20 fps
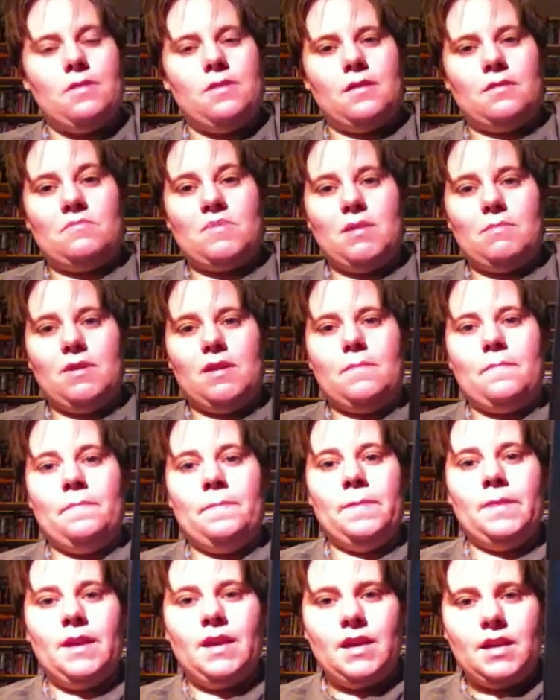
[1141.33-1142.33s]
I think maybe
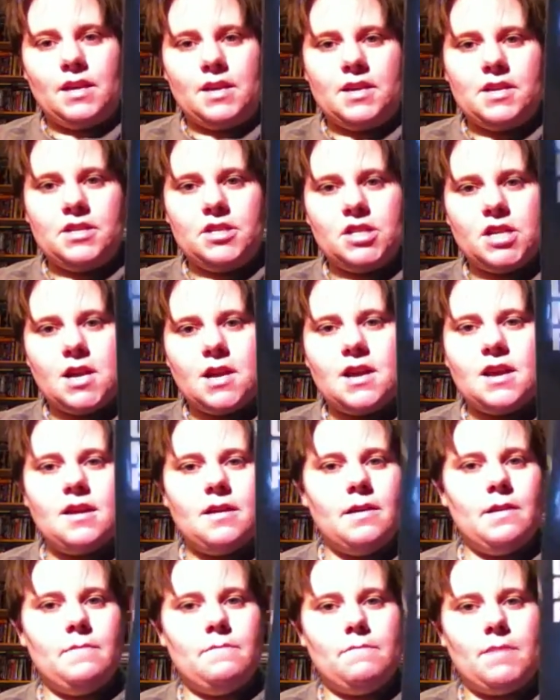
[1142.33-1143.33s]
EJ,
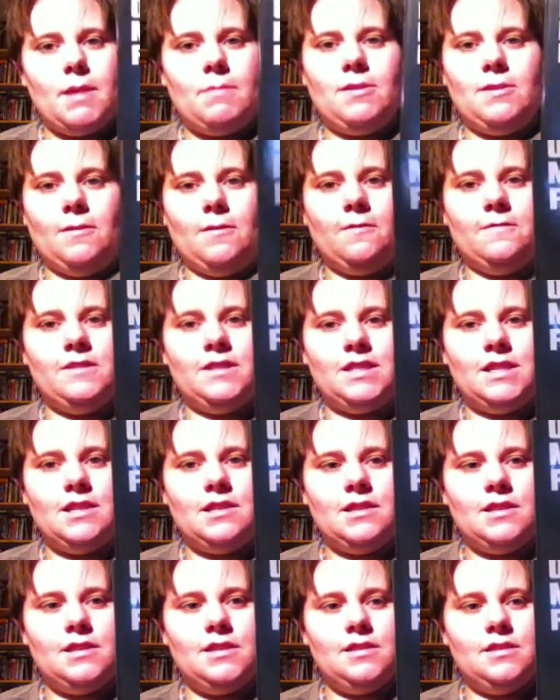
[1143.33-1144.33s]
maybe you've
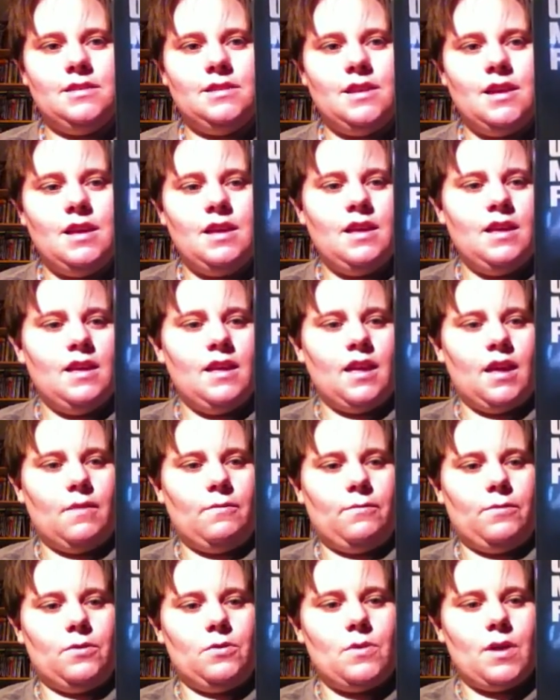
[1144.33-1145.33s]
seen this.
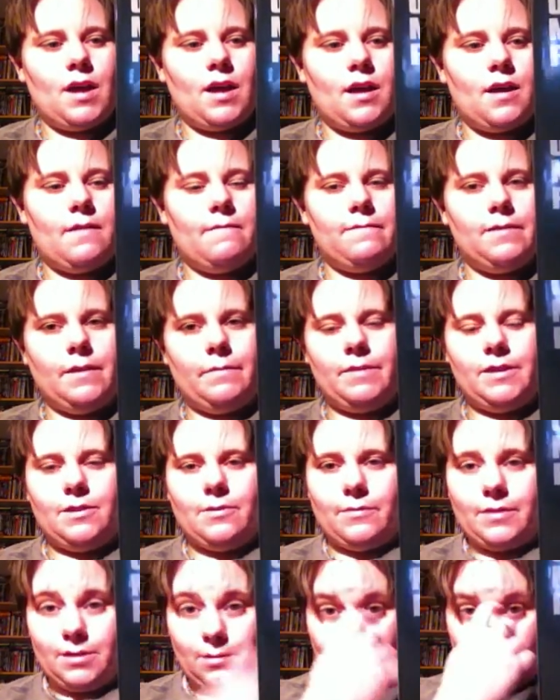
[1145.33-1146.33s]
If you have, let me
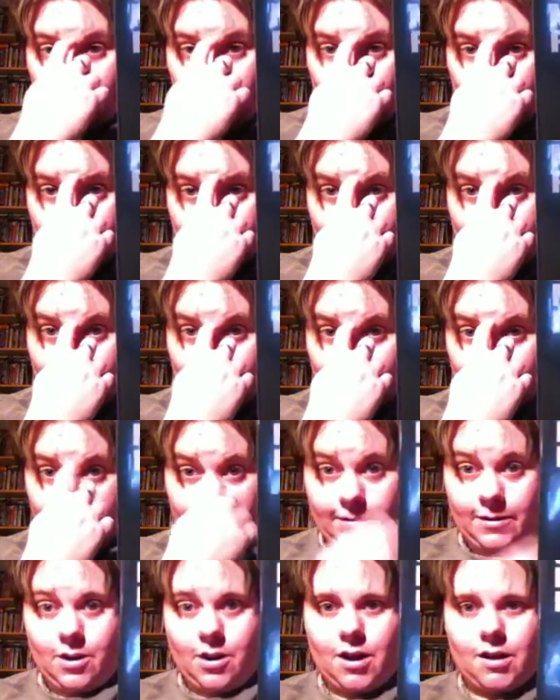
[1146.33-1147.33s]
know what you think about it.
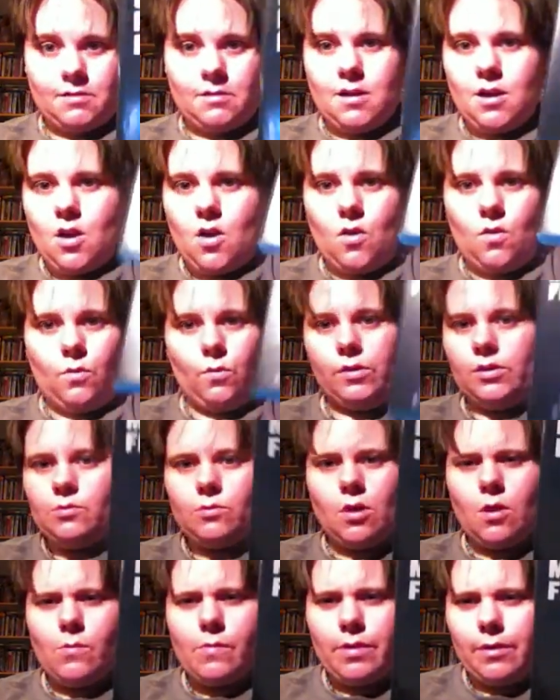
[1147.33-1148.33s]
If not, what's
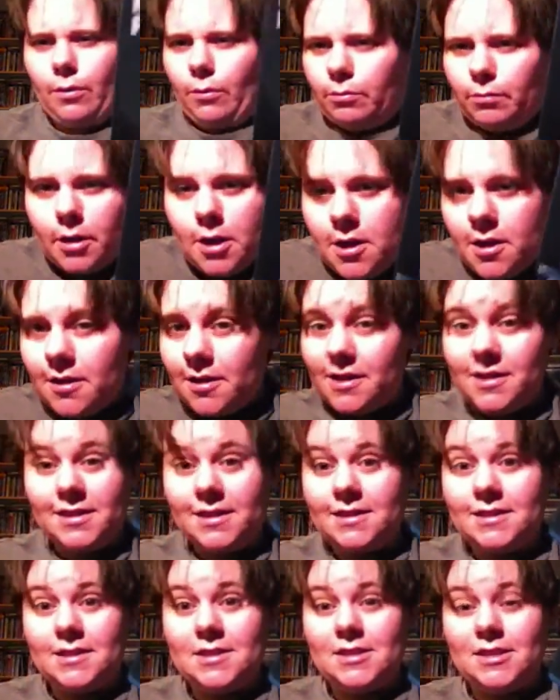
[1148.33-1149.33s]
wrong with you?
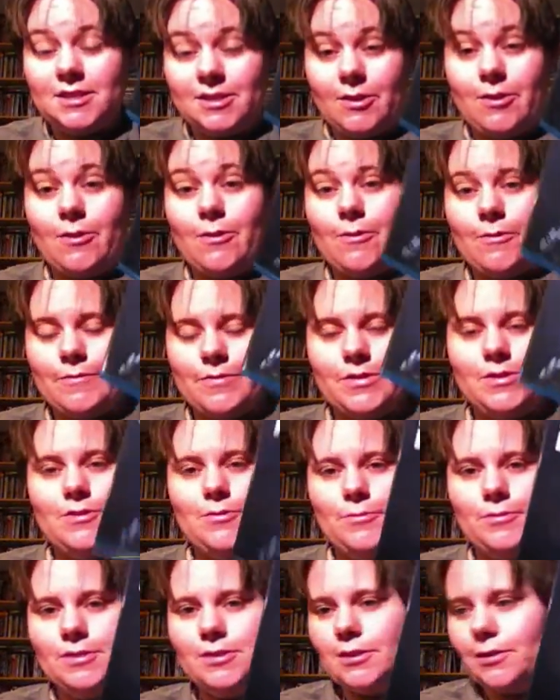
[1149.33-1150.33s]
This is so,
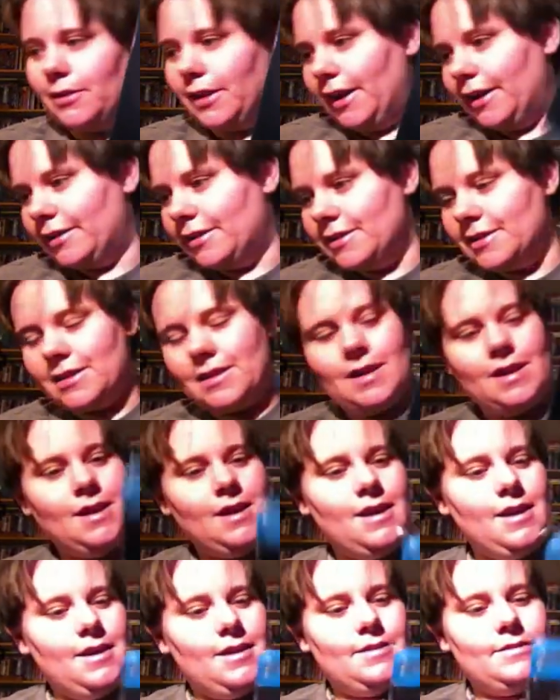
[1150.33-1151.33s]
you would so like this.
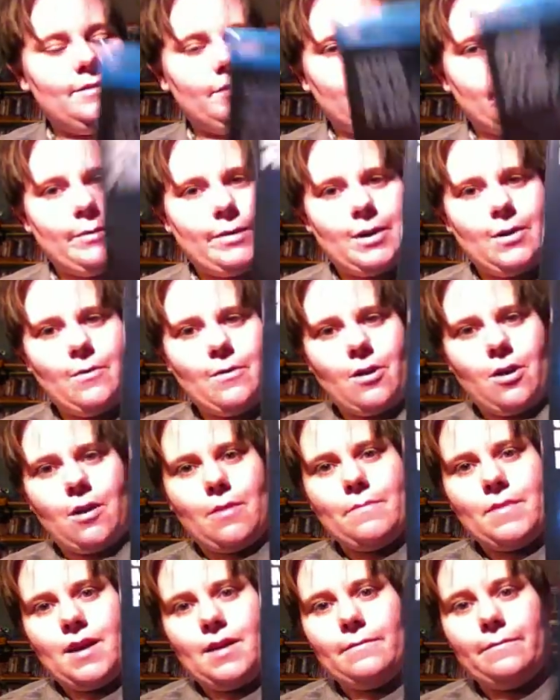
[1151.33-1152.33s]
So there we go,
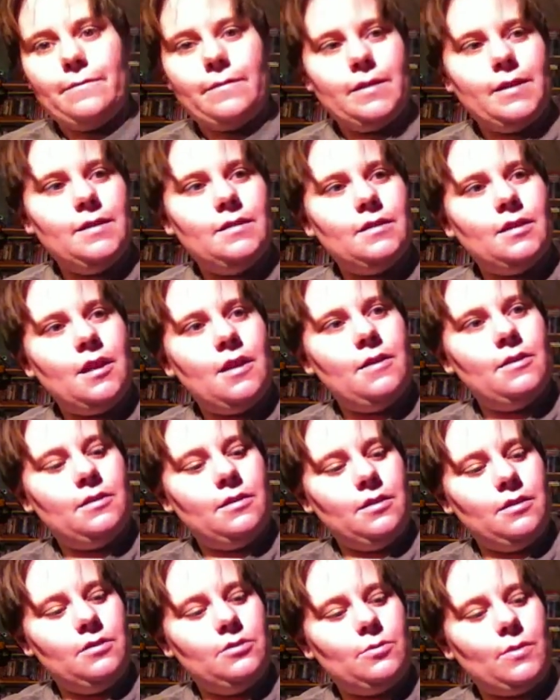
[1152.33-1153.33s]
Our Man Flint,
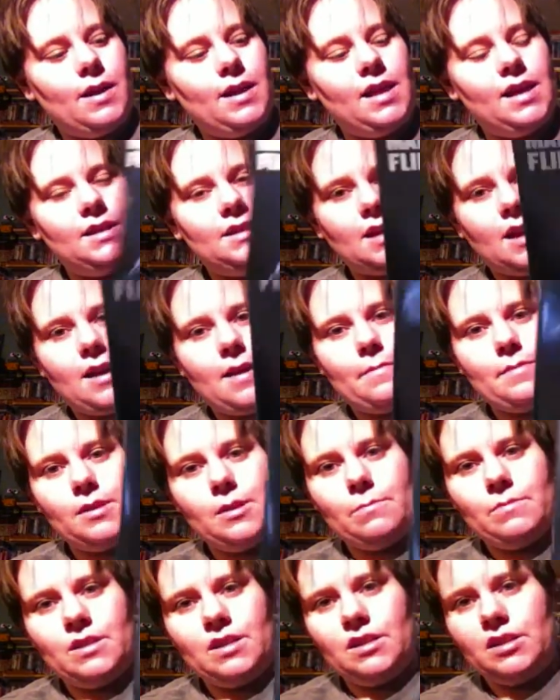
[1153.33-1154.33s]
the Twilight Time
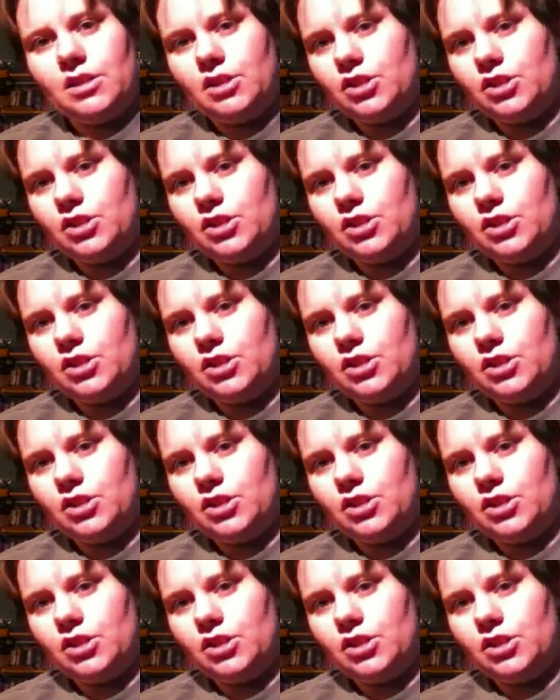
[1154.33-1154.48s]
limited